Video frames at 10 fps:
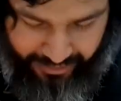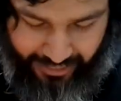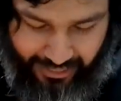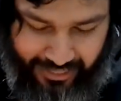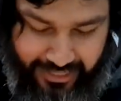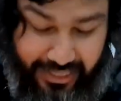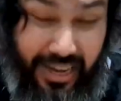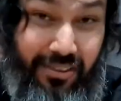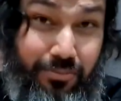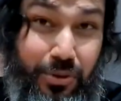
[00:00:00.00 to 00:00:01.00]
I
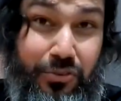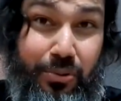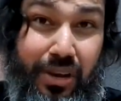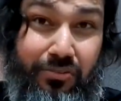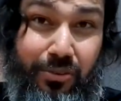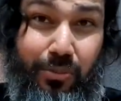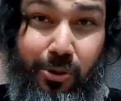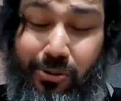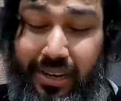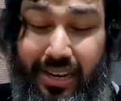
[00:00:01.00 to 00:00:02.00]
have moved away from
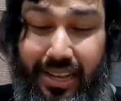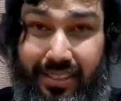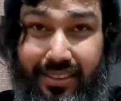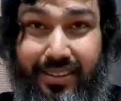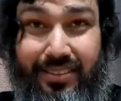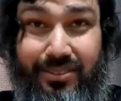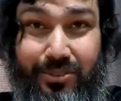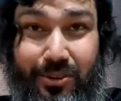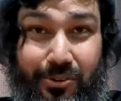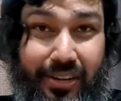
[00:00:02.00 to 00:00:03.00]
holding it like this
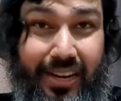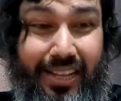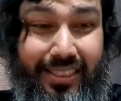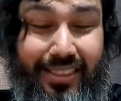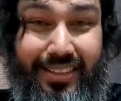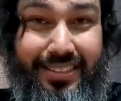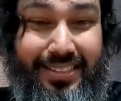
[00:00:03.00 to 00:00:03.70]
or holding it like this.